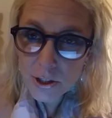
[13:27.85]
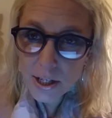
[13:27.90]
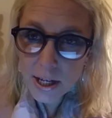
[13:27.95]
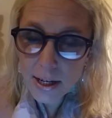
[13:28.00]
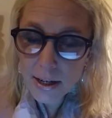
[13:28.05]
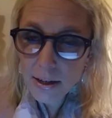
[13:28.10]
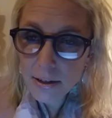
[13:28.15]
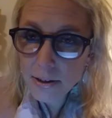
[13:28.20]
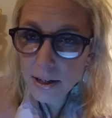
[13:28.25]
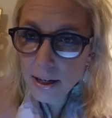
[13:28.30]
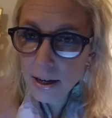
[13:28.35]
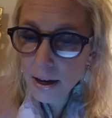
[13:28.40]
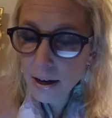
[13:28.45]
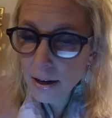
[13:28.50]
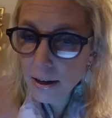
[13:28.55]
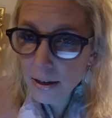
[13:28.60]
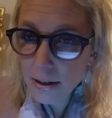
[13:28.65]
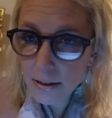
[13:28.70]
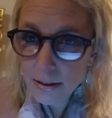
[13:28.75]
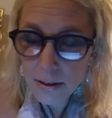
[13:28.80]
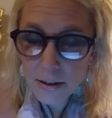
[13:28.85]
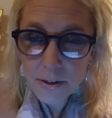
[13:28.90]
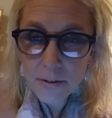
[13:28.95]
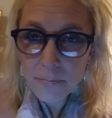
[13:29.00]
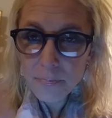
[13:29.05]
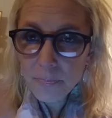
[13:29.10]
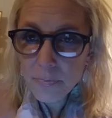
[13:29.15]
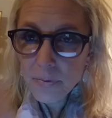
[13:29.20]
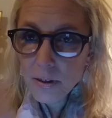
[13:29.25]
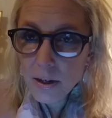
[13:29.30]
They they are,
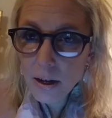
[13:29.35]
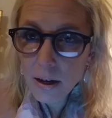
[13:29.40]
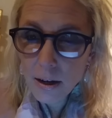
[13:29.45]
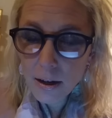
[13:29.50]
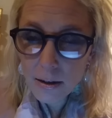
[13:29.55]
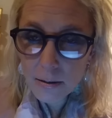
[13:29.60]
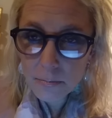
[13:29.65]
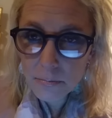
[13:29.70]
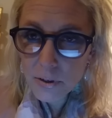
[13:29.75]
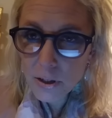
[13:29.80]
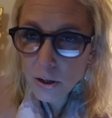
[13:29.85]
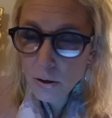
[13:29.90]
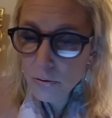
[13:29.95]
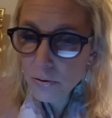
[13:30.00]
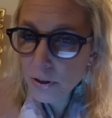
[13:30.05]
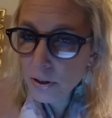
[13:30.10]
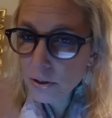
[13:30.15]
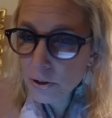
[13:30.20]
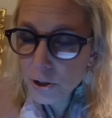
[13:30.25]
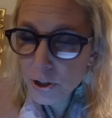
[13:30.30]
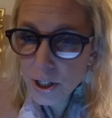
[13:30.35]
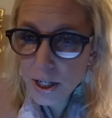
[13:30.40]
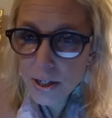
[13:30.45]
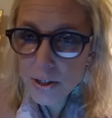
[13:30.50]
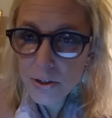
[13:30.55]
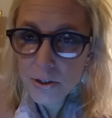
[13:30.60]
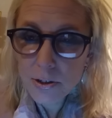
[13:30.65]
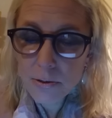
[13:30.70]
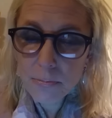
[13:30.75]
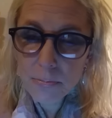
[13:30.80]
um, you know, they're
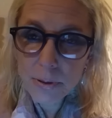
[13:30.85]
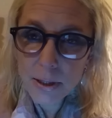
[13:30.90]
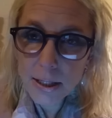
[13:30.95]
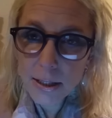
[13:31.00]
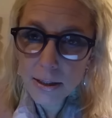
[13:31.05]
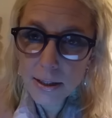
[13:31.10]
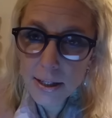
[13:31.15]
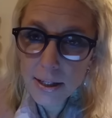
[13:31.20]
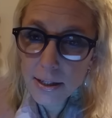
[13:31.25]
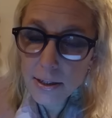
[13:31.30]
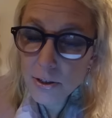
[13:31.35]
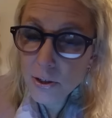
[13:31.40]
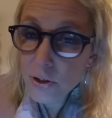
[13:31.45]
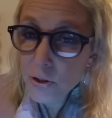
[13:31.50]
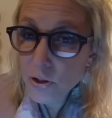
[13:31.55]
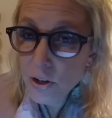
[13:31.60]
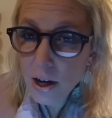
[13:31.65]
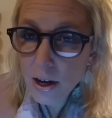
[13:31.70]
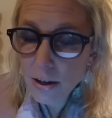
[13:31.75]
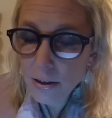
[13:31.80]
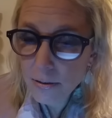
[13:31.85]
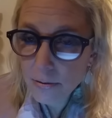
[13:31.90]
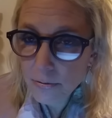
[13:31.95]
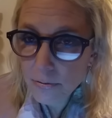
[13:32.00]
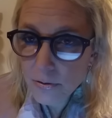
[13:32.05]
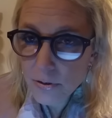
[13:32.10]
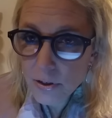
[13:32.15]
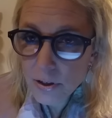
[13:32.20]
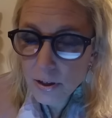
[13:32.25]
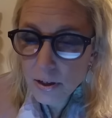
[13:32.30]
just completely
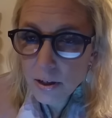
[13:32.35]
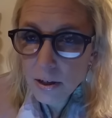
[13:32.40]
dissolved.